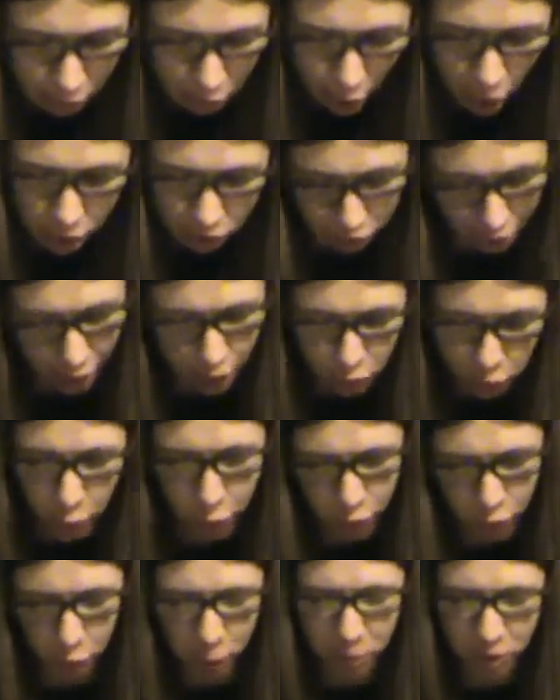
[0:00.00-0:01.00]
Contact
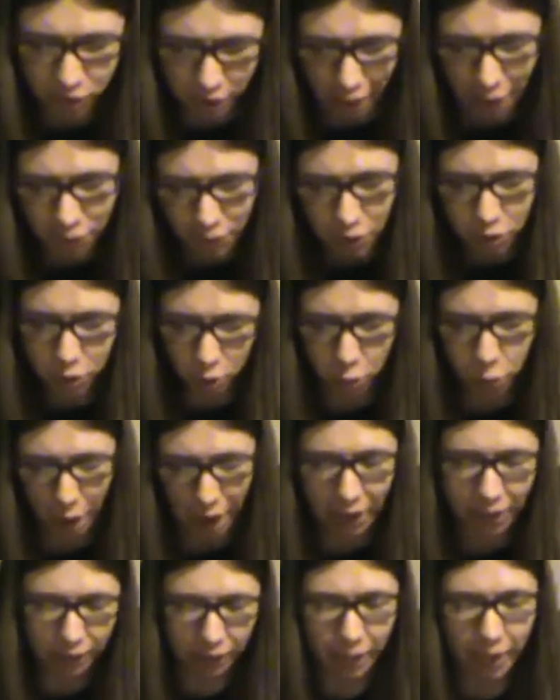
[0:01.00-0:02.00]
YouTube staff
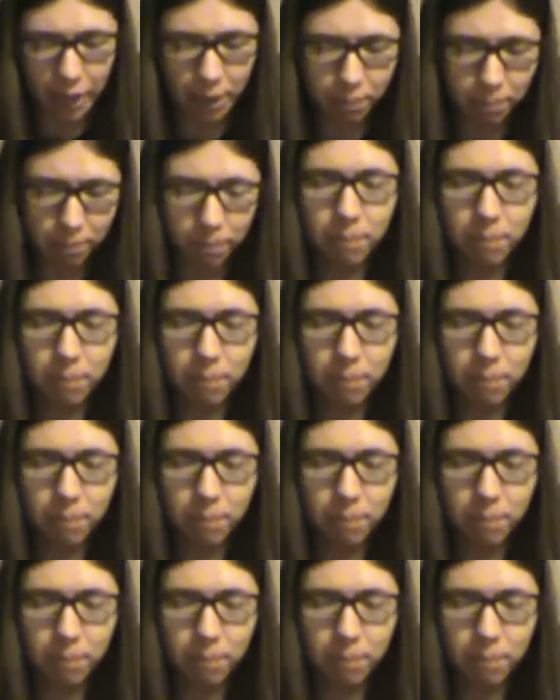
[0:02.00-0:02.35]
directly.